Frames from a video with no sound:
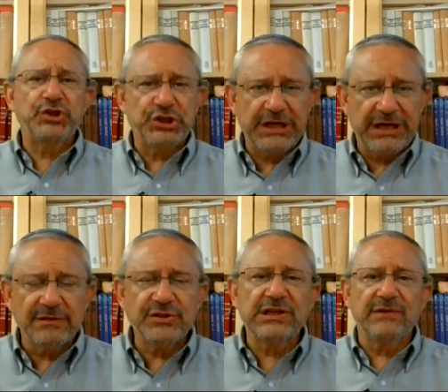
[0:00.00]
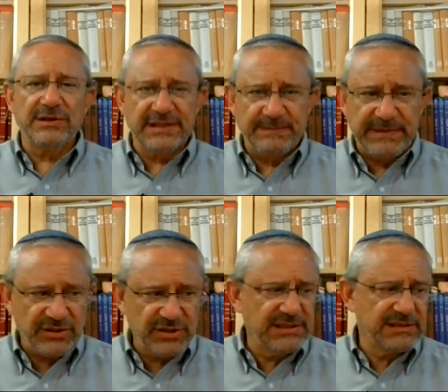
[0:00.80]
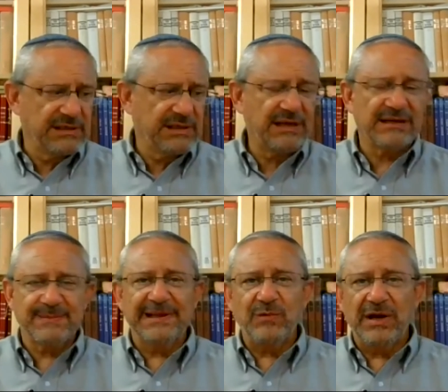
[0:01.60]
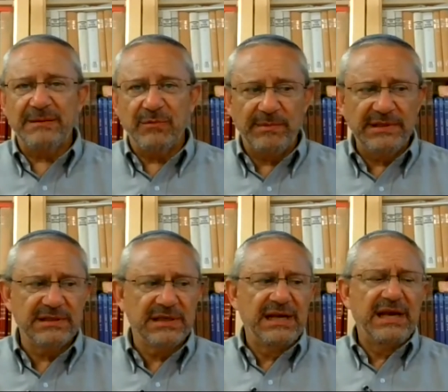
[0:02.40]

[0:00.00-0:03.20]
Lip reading: challenging of all the speeches. I'll explain why in a moment.